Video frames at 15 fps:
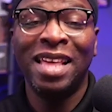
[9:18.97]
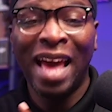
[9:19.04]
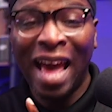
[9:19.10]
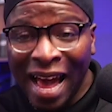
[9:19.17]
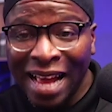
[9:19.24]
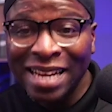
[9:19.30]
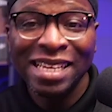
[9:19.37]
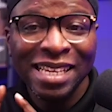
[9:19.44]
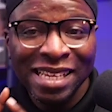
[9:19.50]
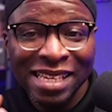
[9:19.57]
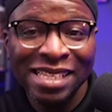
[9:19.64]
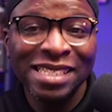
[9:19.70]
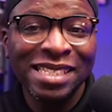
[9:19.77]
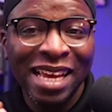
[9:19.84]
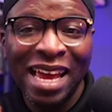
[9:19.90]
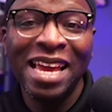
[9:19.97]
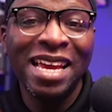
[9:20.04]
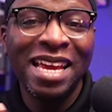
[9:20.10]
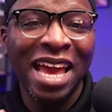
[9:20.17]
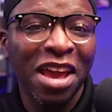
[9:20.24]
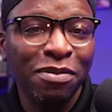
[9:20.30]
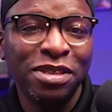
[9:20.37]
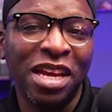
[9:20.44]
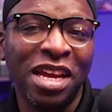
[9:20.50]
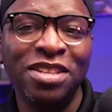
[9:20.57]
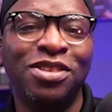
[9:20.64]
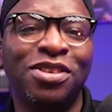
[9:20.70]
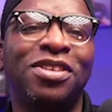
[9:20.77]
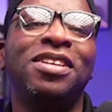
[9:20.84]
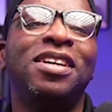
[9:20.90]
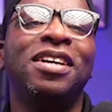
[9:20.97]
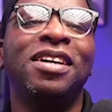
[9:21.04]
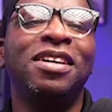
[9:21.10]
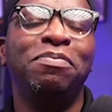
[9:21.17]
That is a game changer.